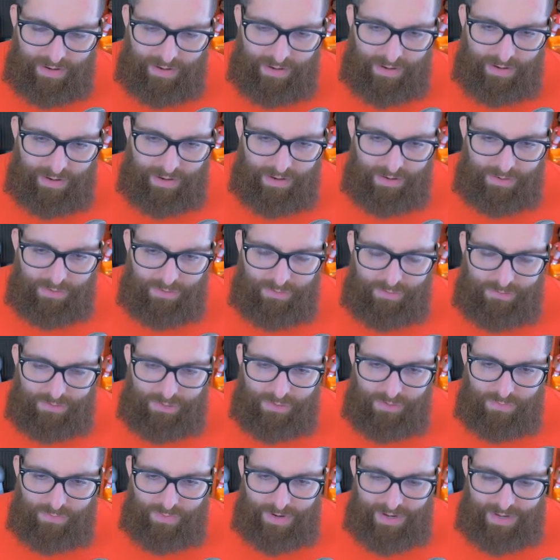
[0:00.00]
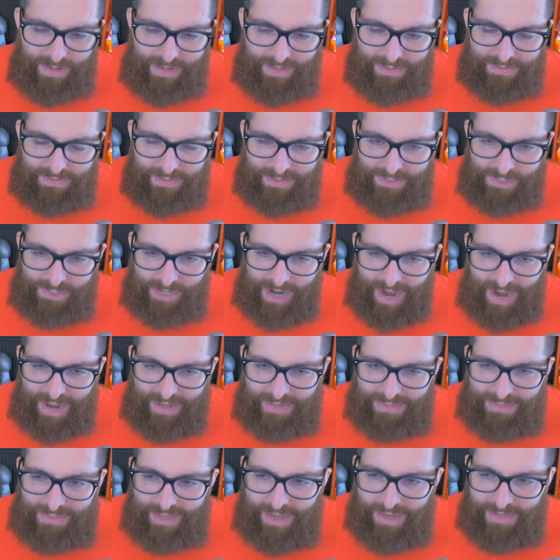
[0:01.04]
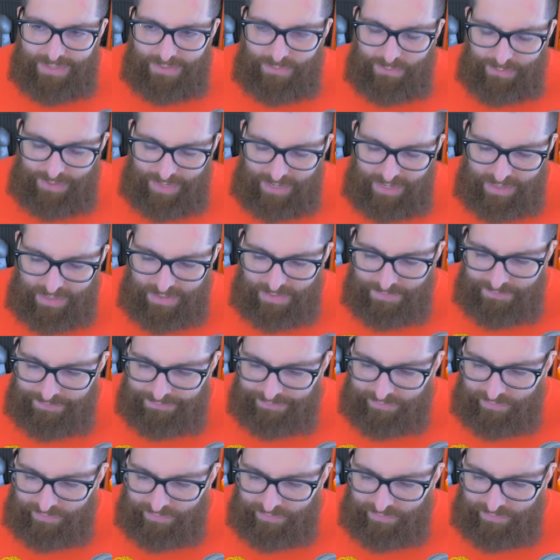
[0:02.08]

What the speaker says: a crucial win against the Giants last week.